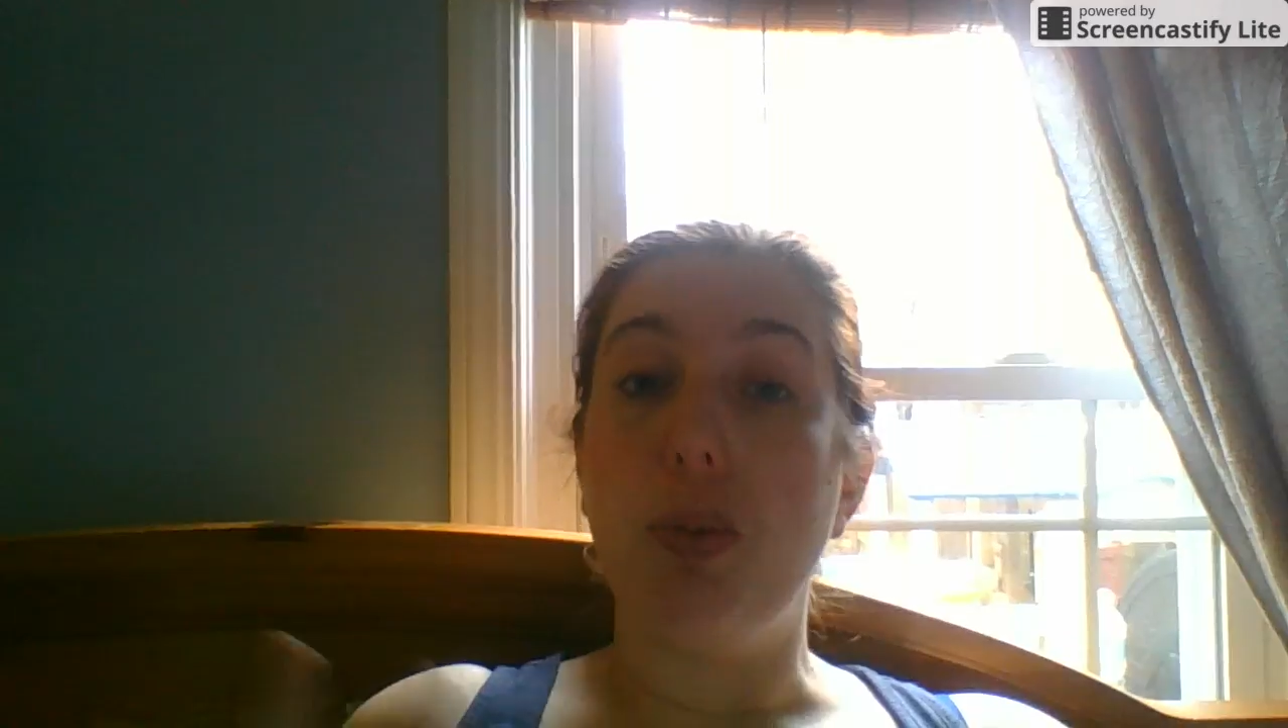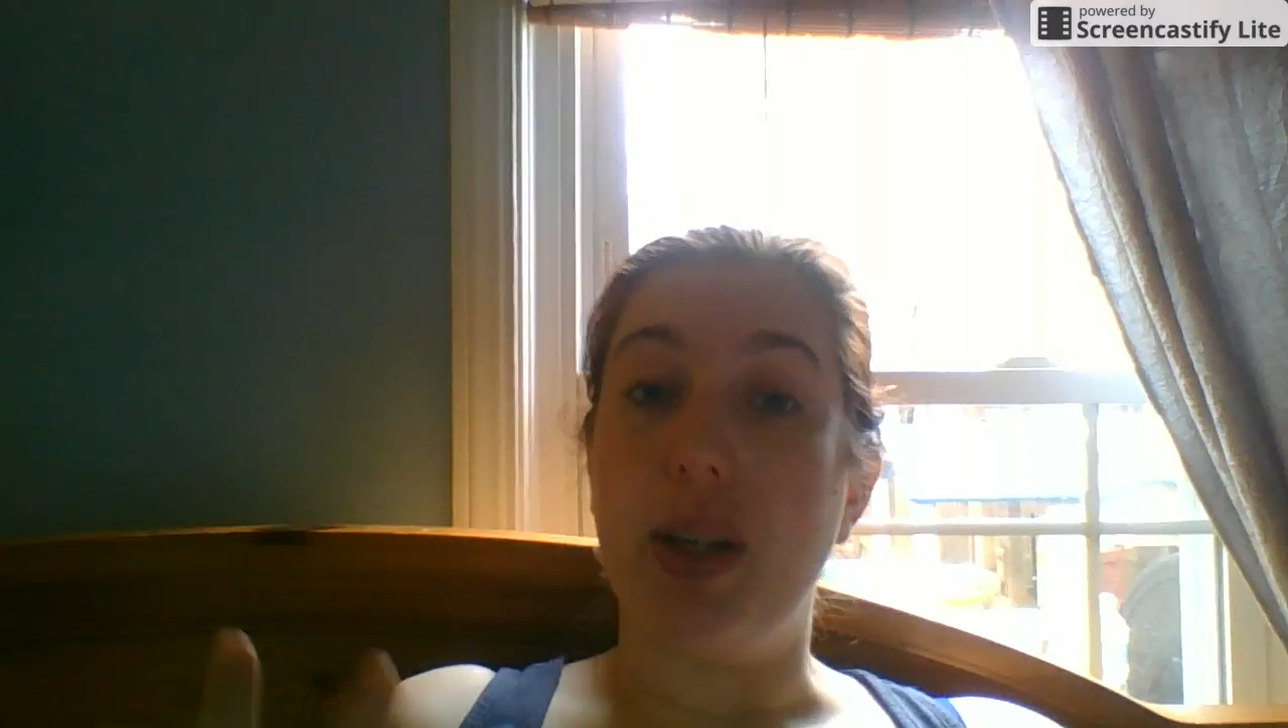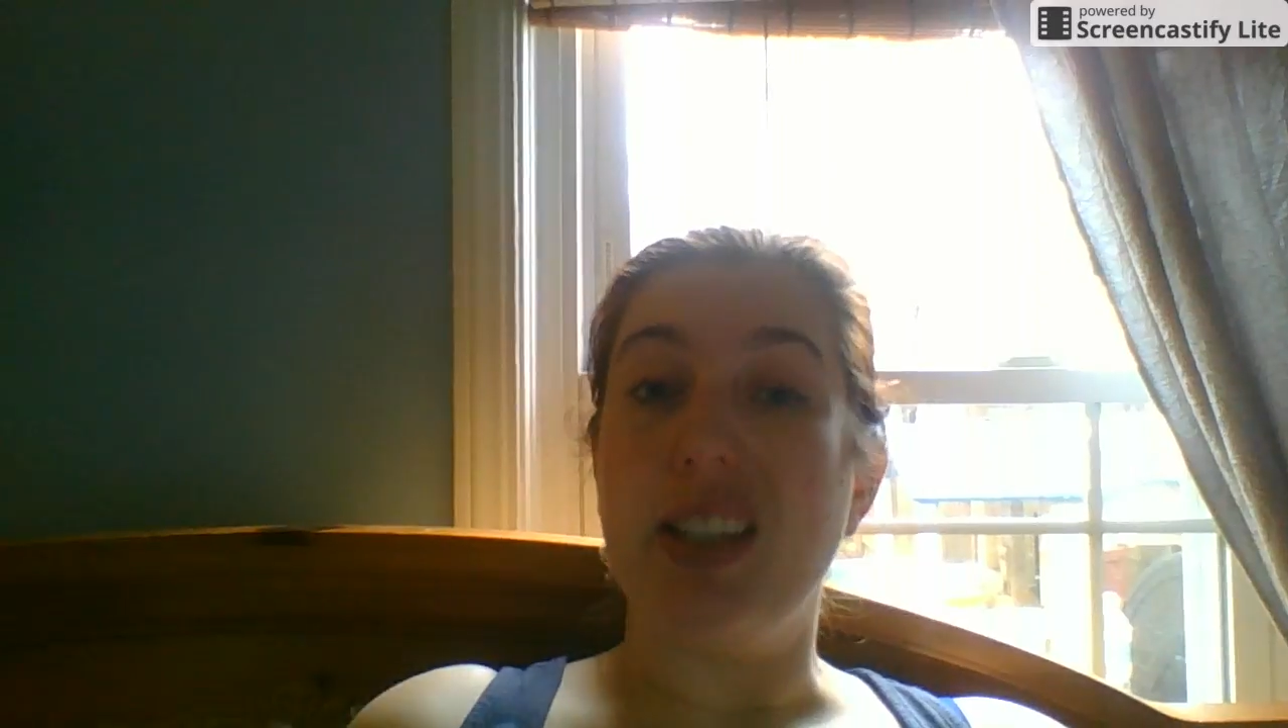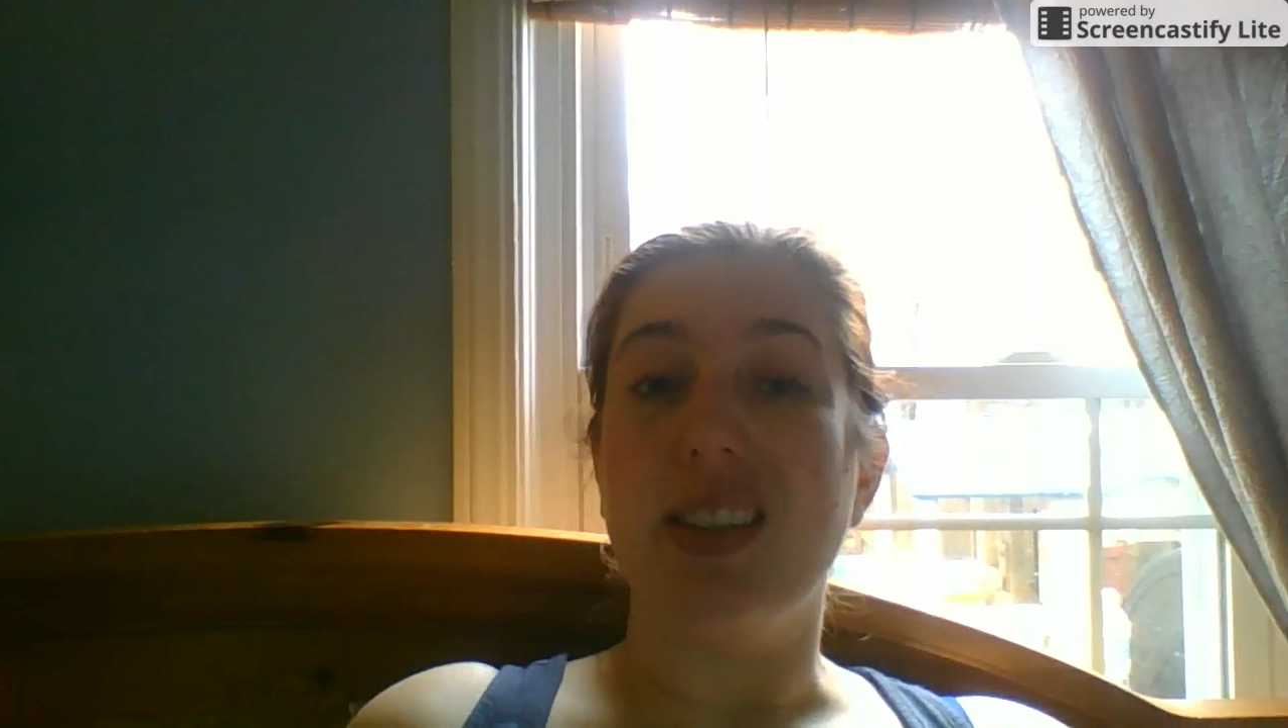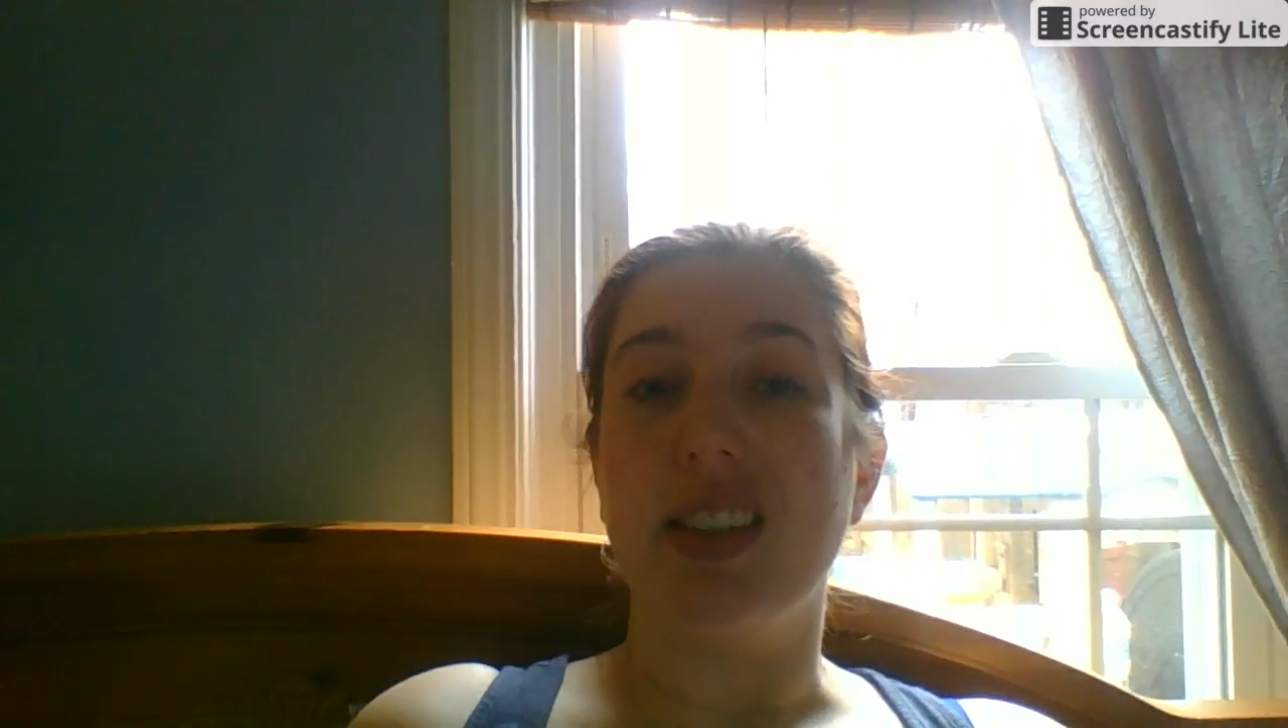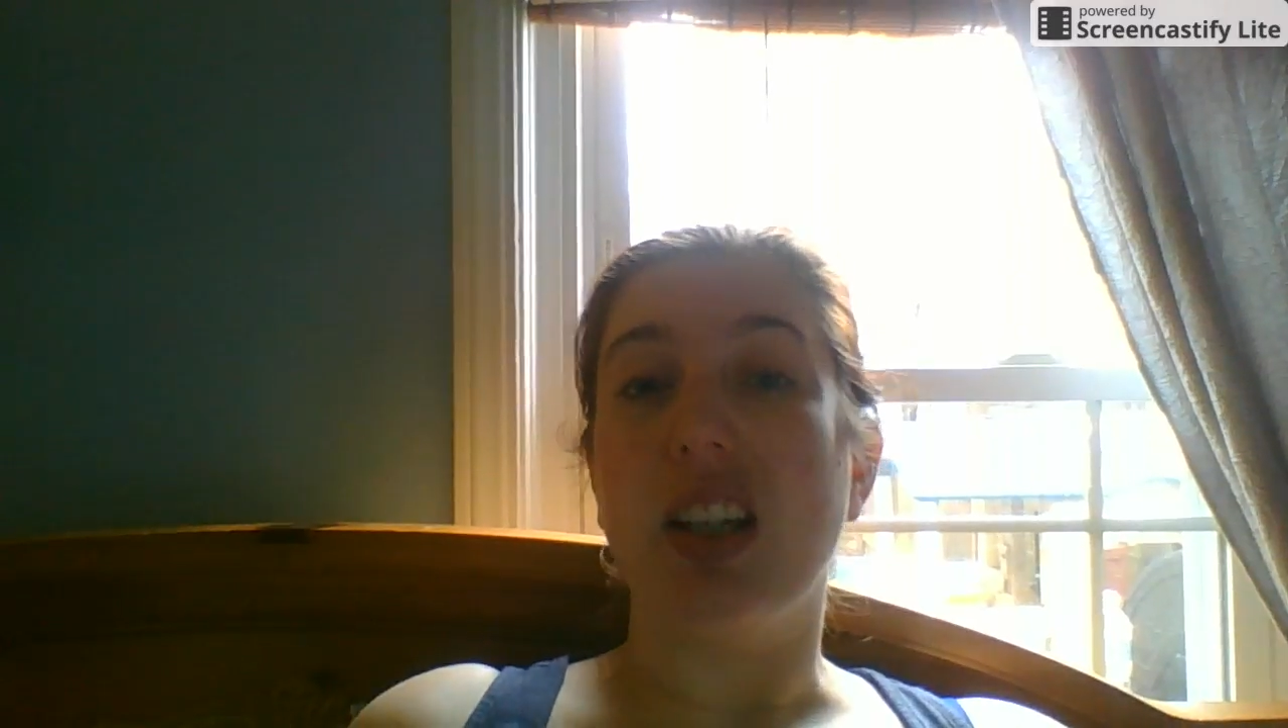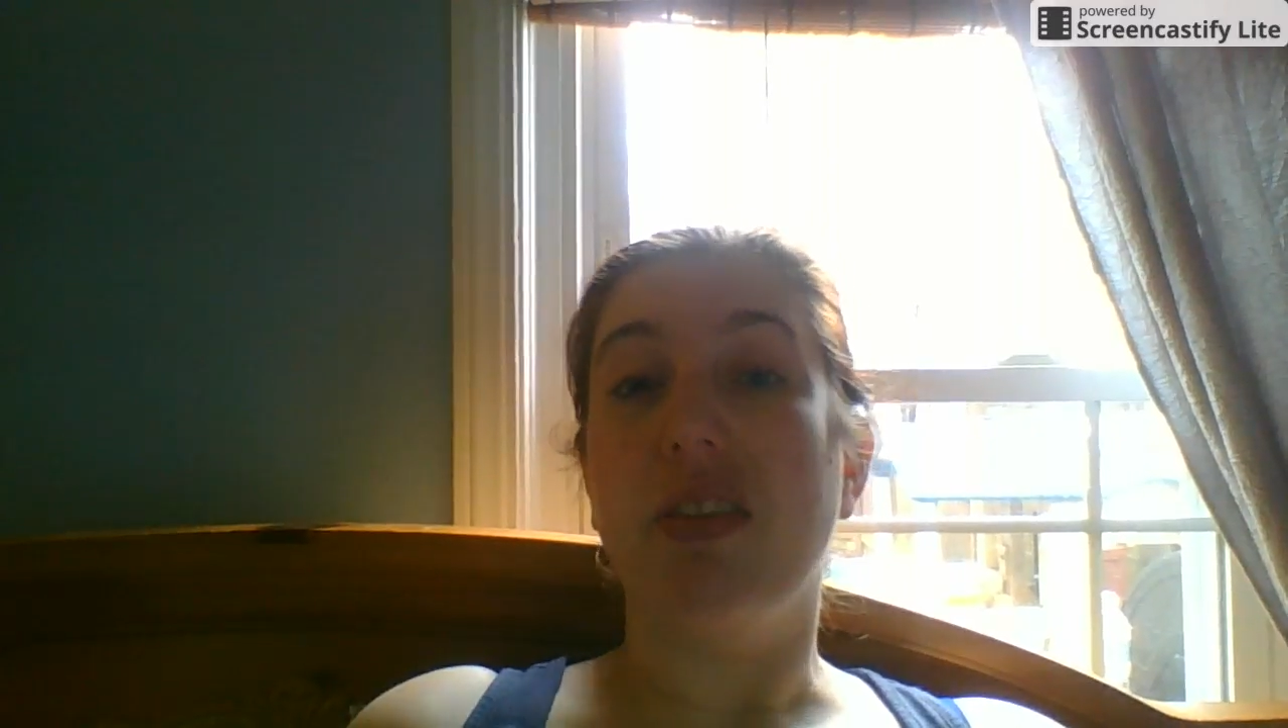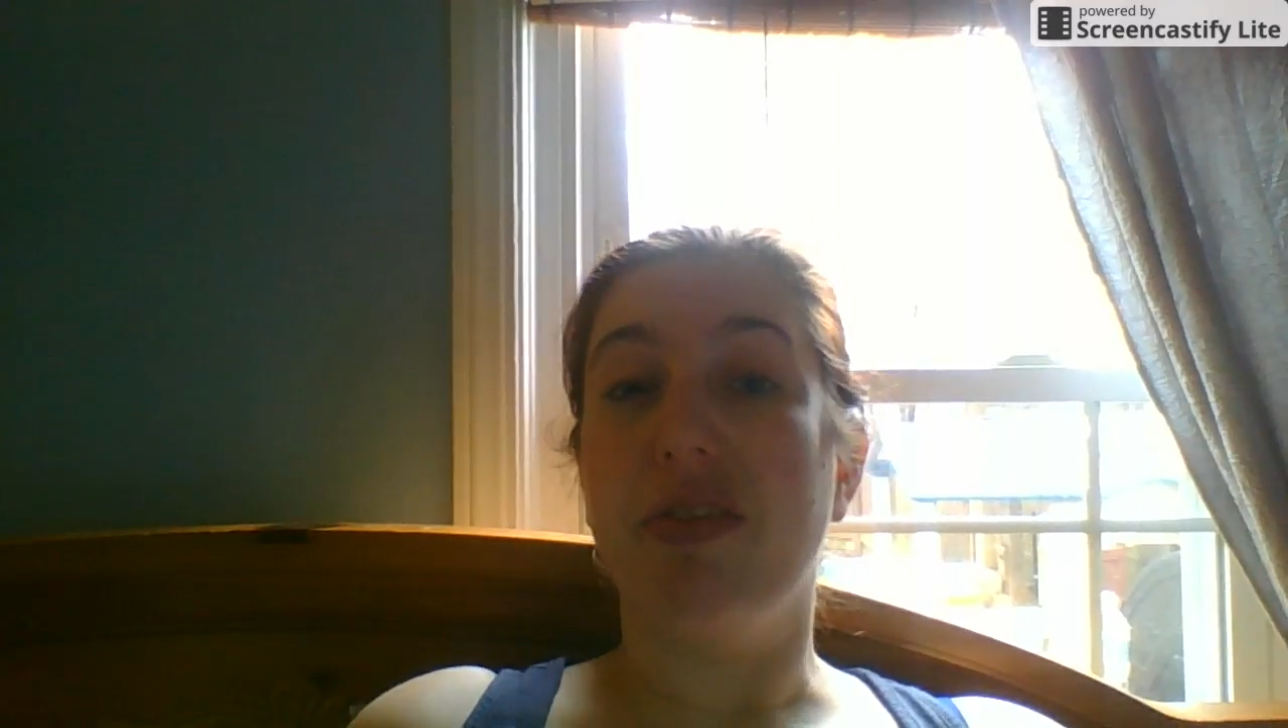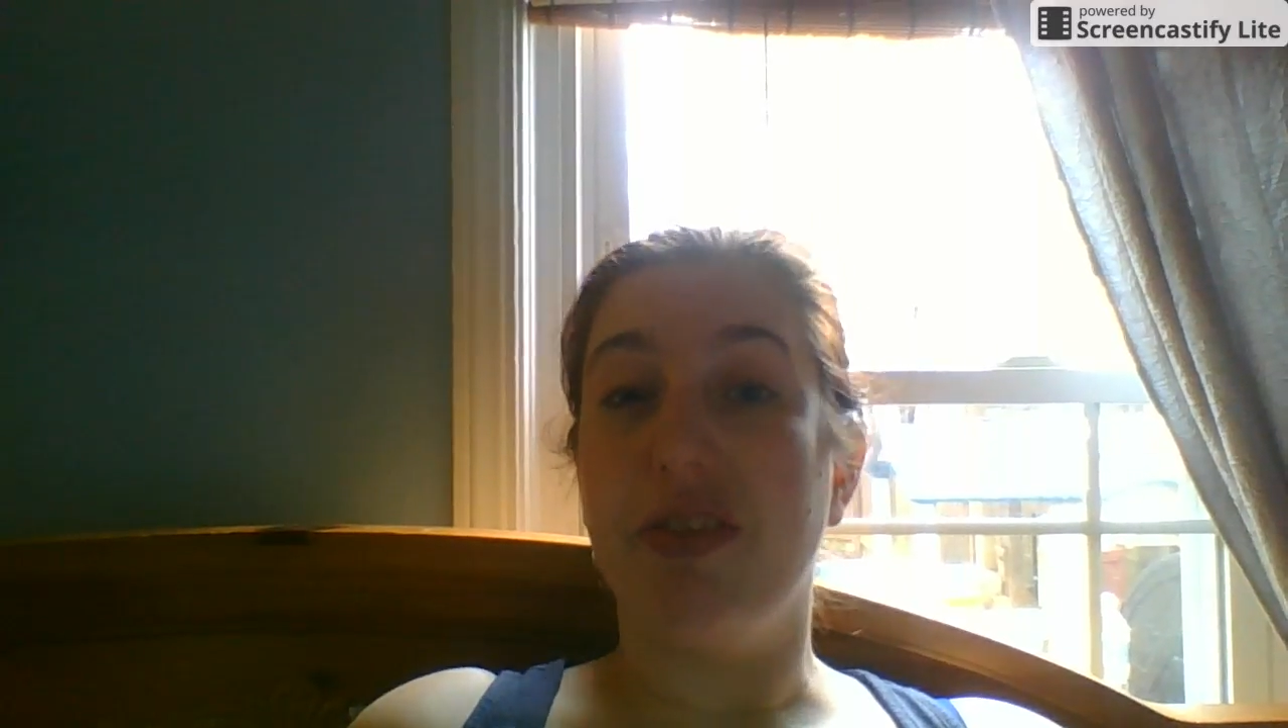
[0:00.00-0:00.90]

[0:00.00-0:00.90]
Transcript: pieces of